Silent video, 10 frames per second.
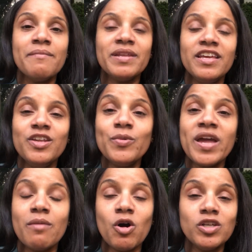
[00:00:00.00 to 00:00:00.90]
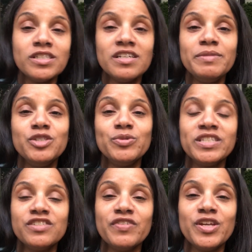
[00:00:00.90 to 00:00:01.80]
But anyway, I'm also going to be doing
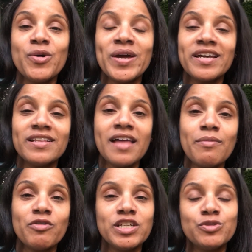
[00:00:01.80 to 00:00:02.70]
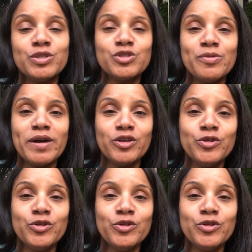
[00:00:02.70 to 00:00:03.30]
this video in collaboration with two of my